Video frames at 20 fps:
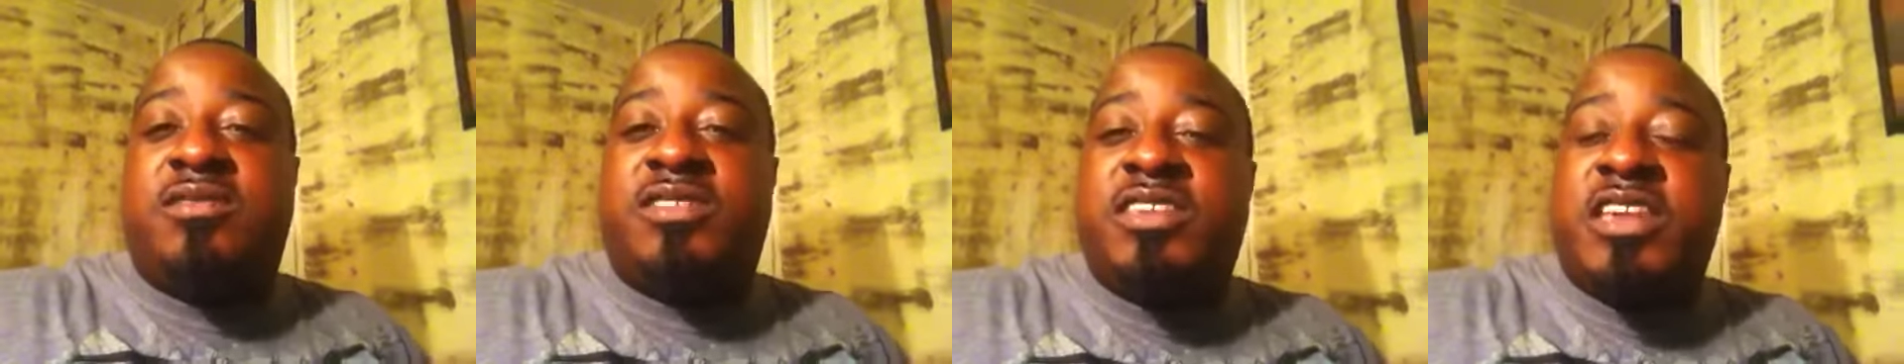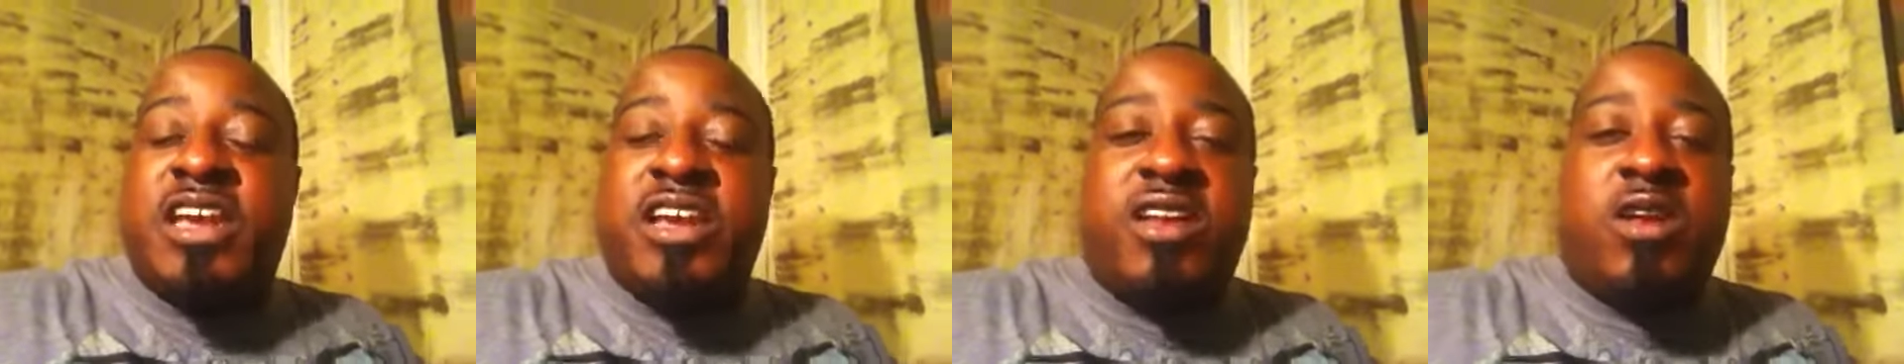
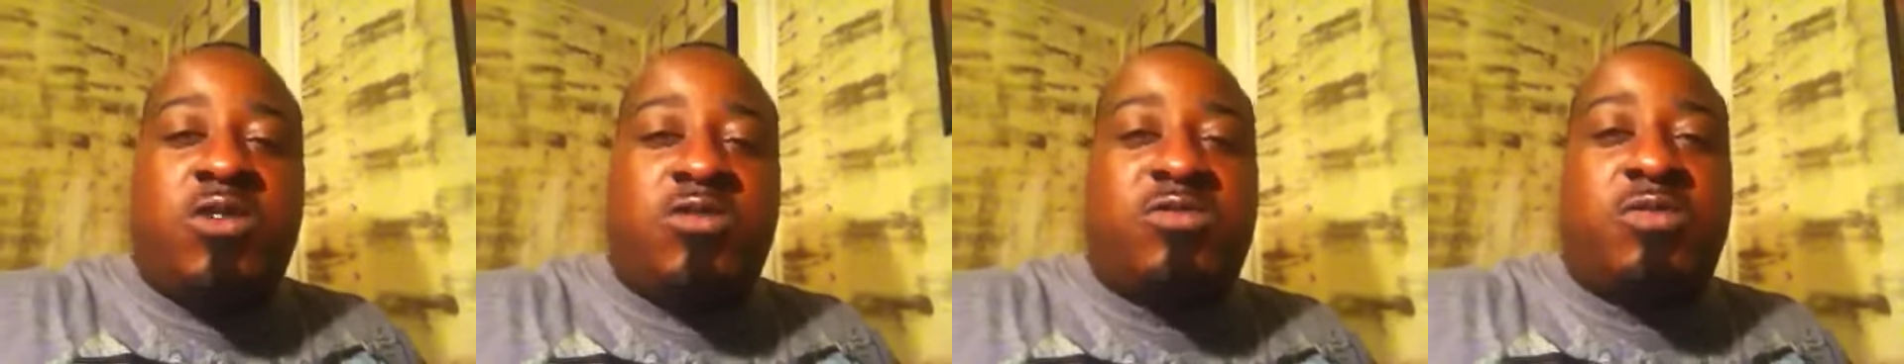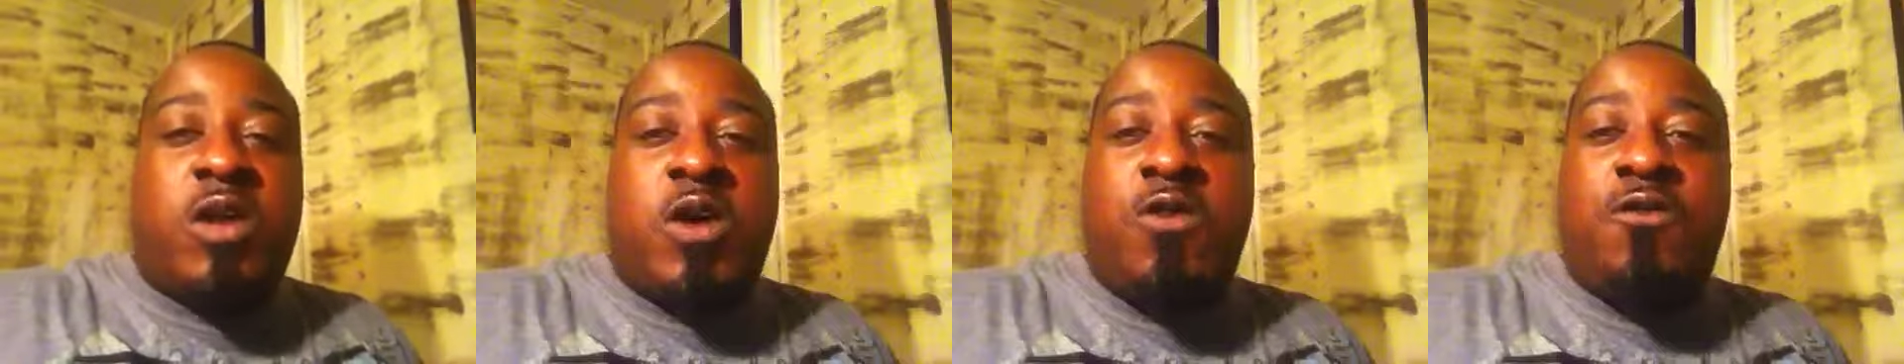Share it
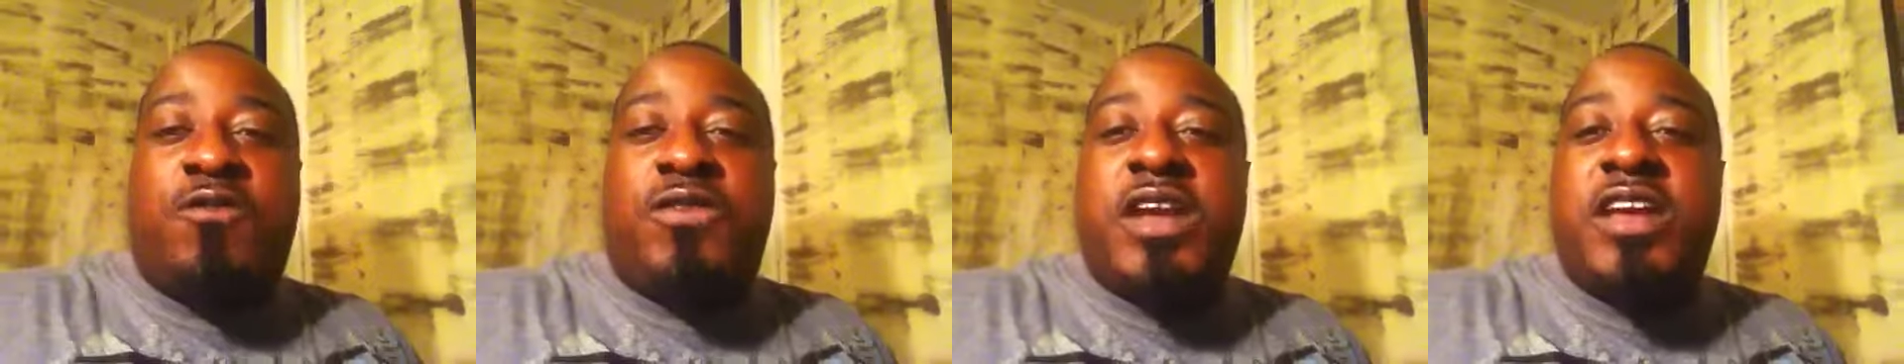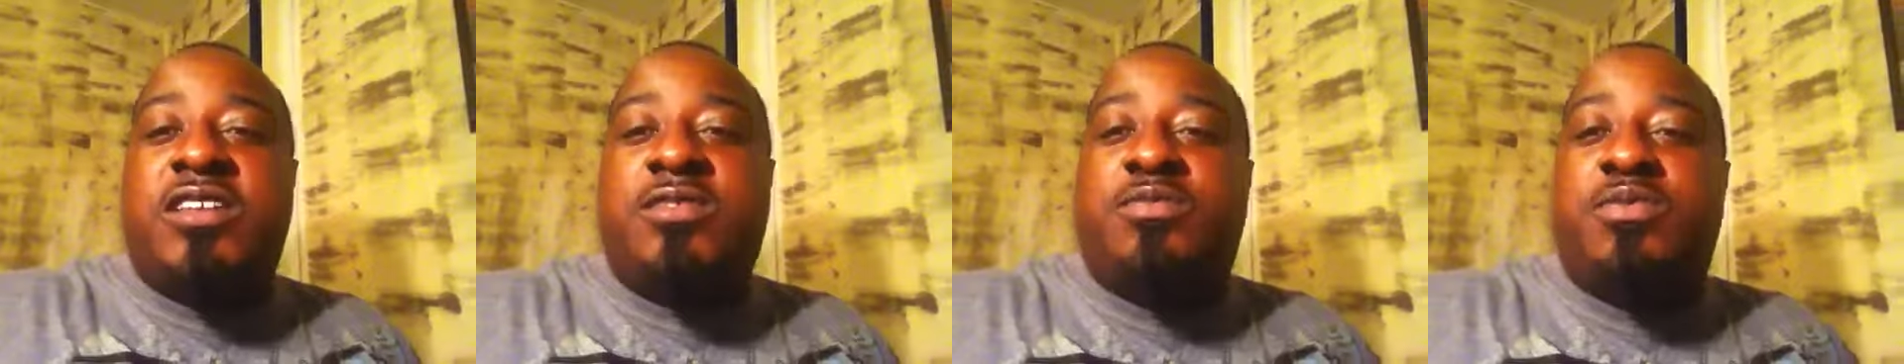on
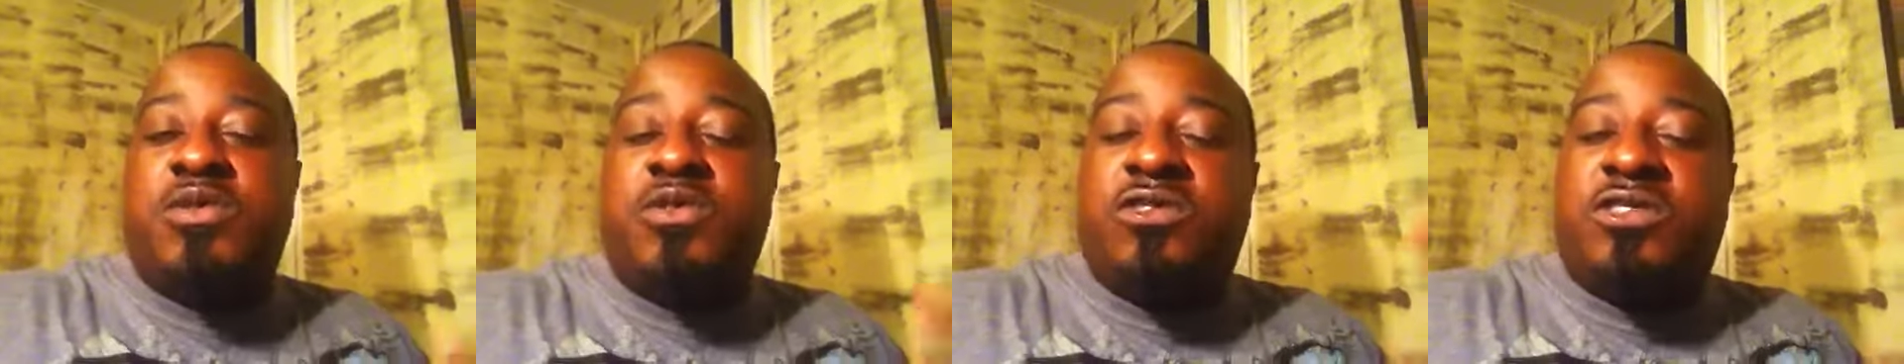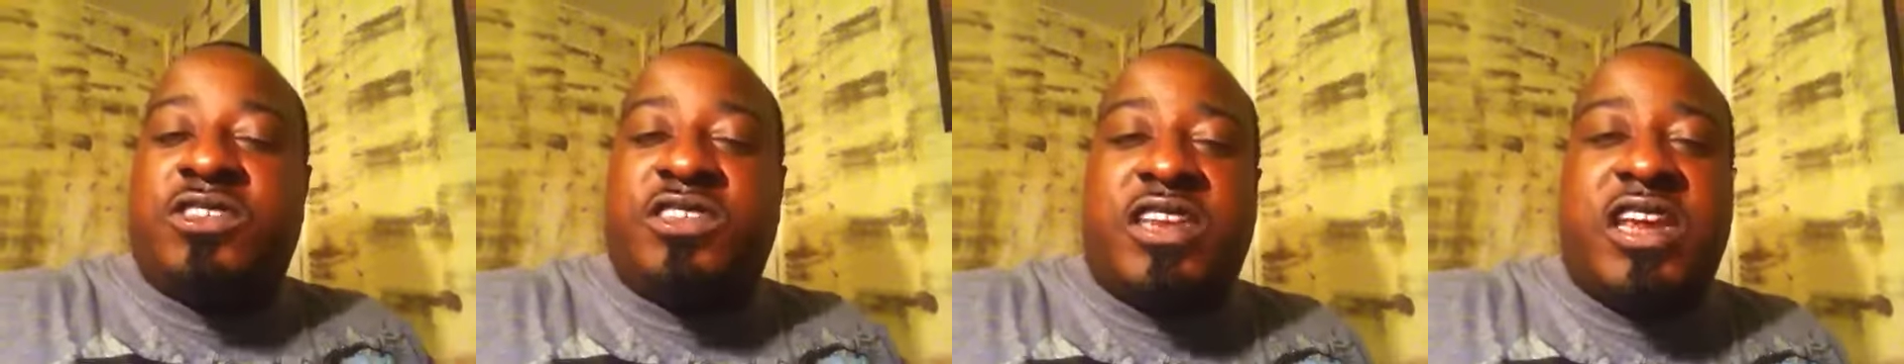
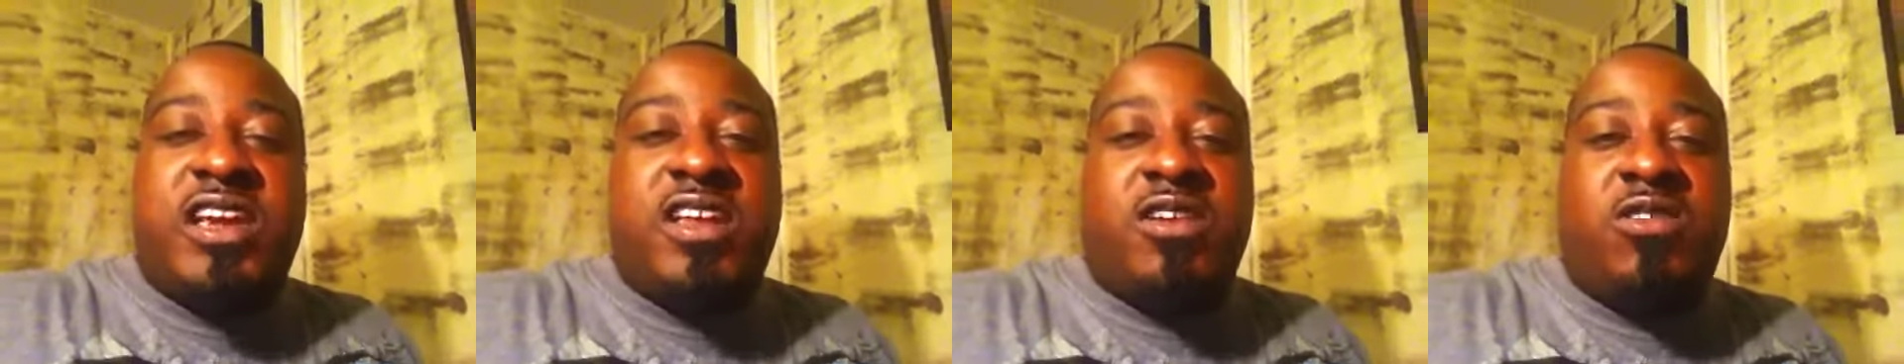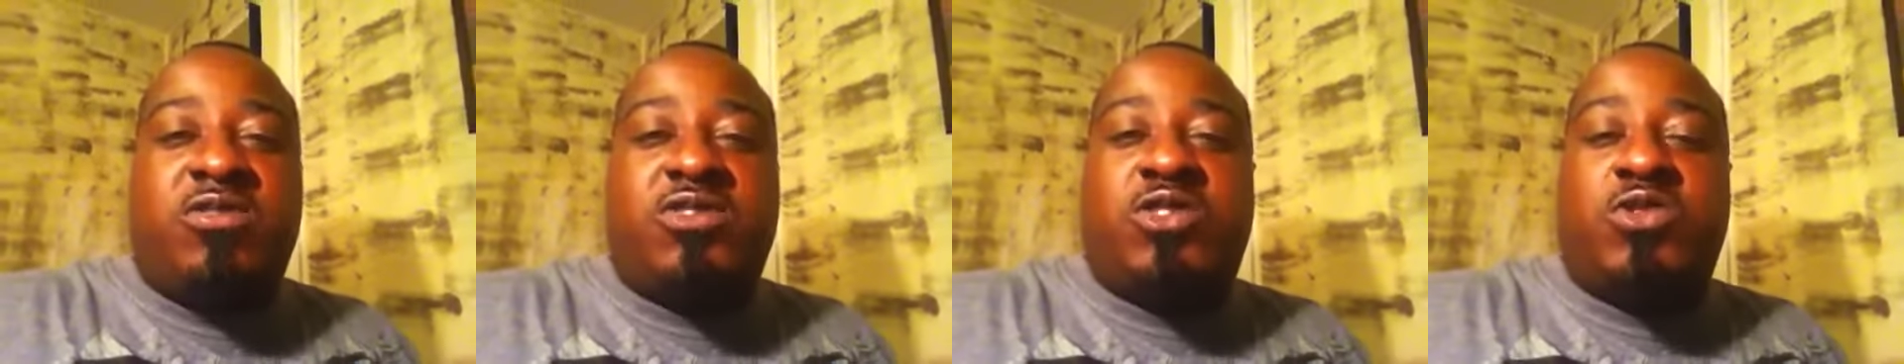Facebook.
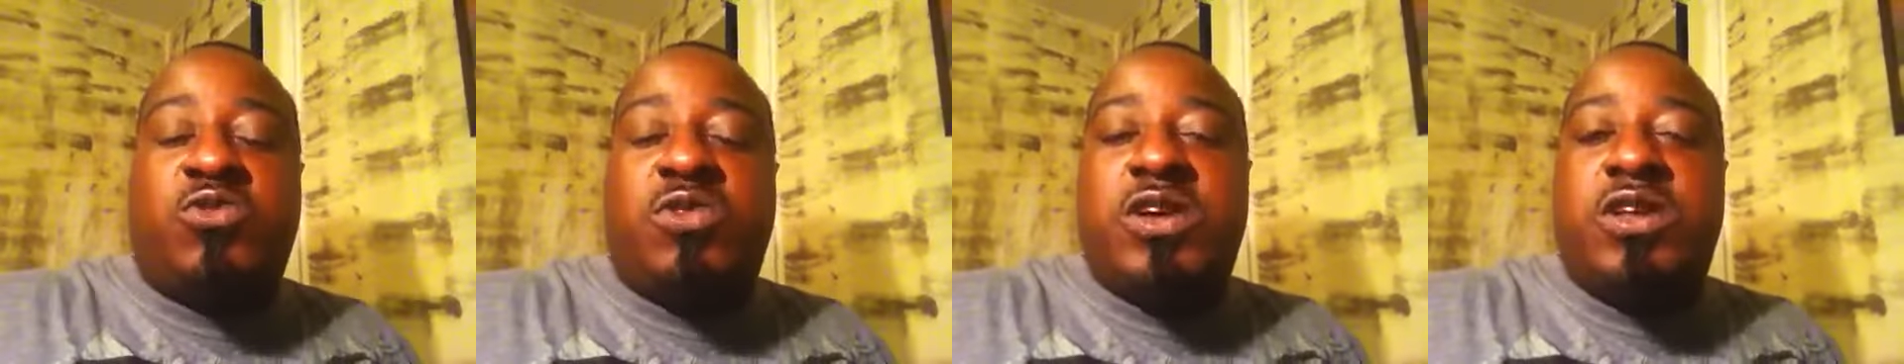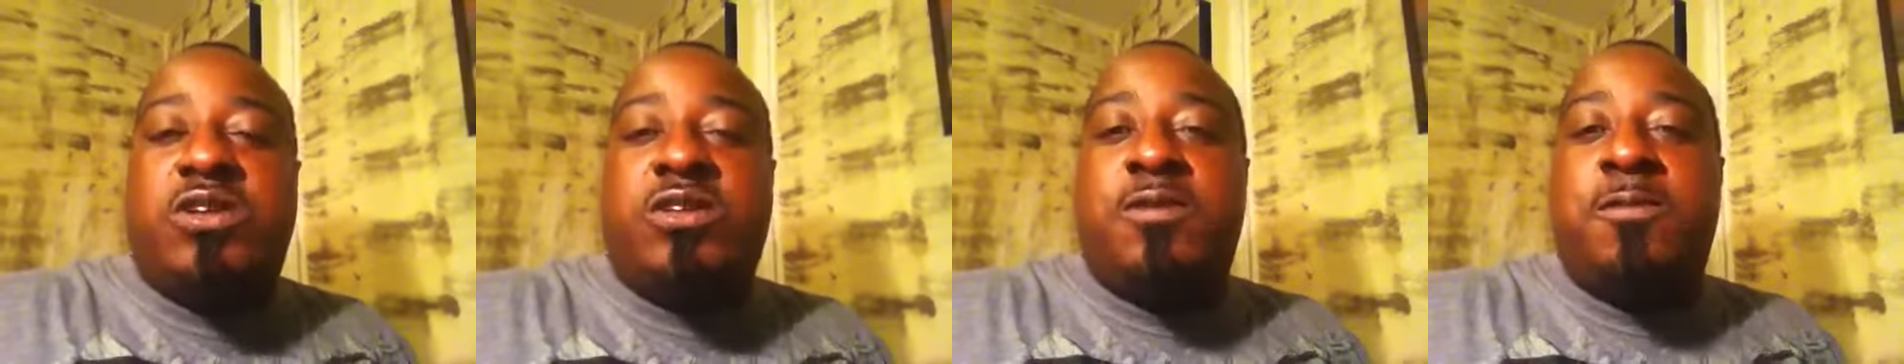Share it on
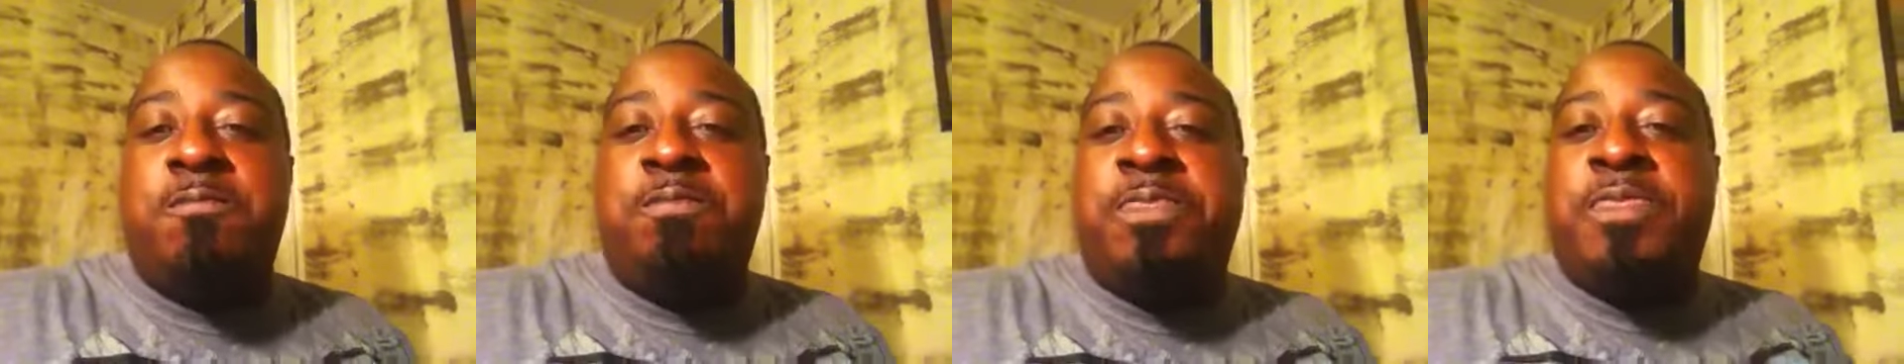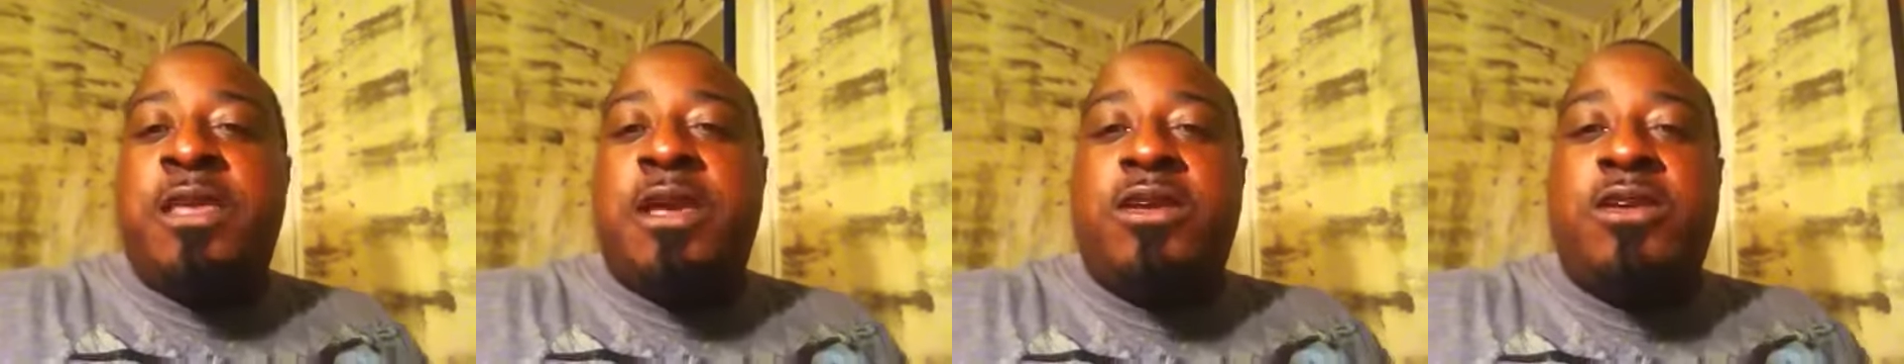Twitter.